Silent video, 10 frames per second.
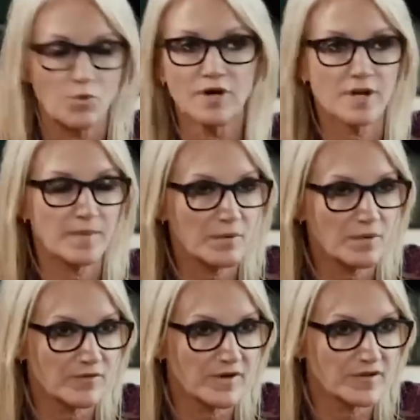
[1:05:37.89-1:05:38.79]
Worrying
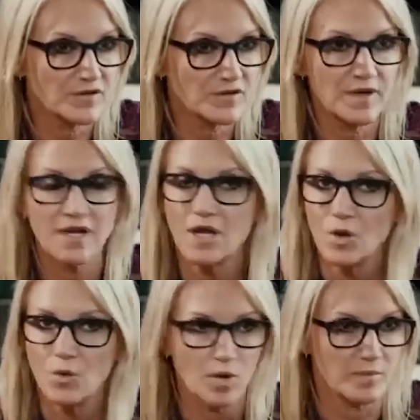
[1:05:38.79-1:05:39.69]
about what your friends are
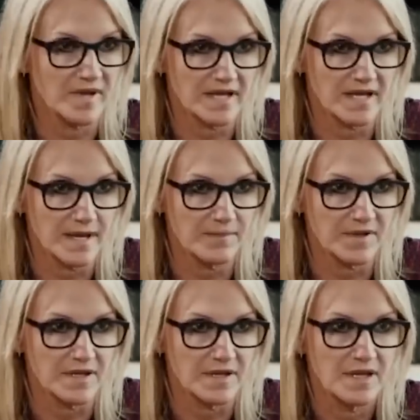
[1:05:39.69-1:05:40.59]
doing won't make it
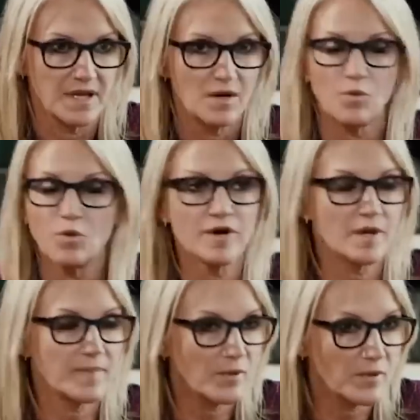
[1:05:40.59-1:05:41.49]
happen.
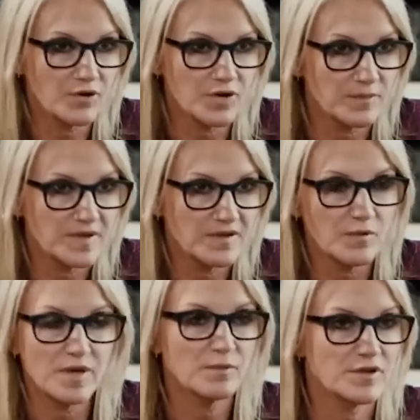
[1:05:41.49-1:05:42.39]
Worrying about what you're going to be
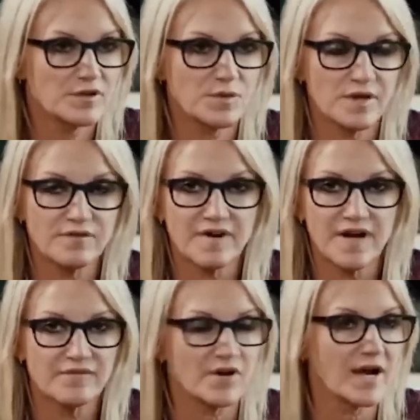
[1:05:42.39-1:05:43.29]
doing when you're
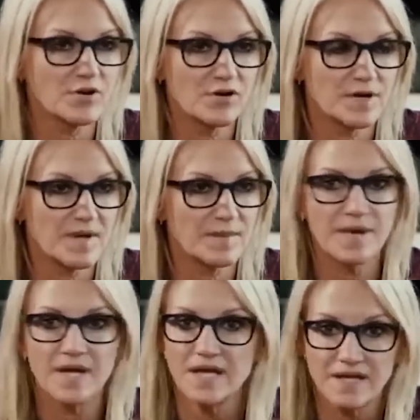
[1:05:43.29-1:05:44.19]
25 or how you're going to
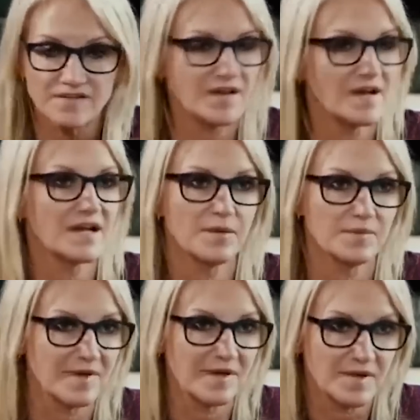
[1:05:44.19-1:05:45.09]
make money, it's not going to
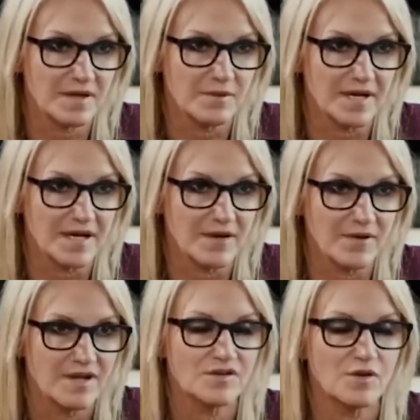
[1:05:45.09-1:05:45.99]
help you make money right
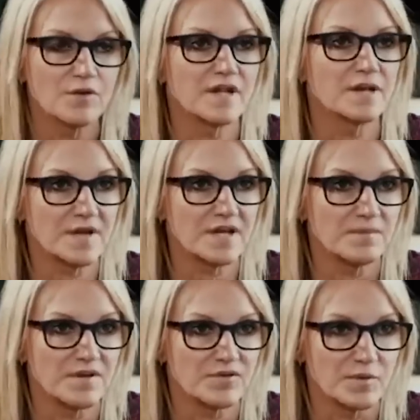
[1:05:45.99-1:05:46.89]
now. It's only going to
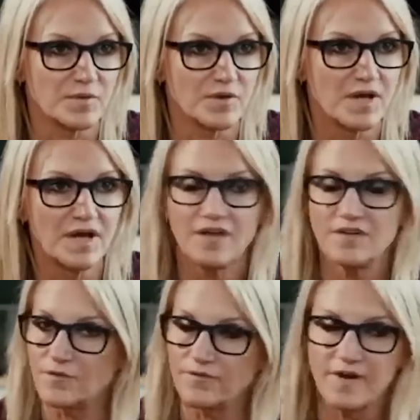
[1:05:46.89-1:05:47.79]
make you miserable. Right.
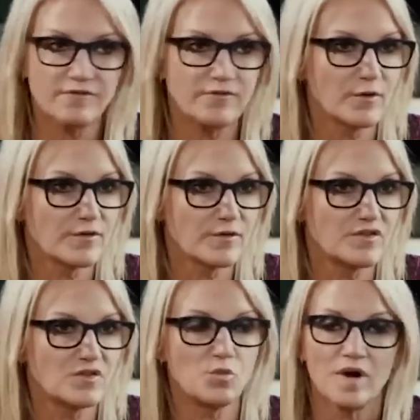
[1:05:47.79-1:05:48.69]
So 5, 4,
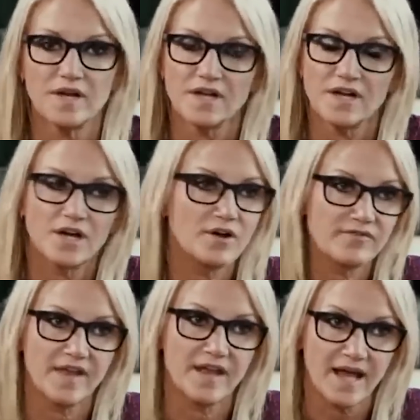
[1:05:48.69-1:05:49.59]
3, 2, 1, cut
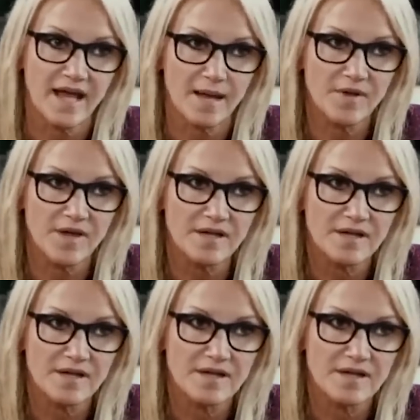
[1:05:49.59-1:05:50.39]
off that habit.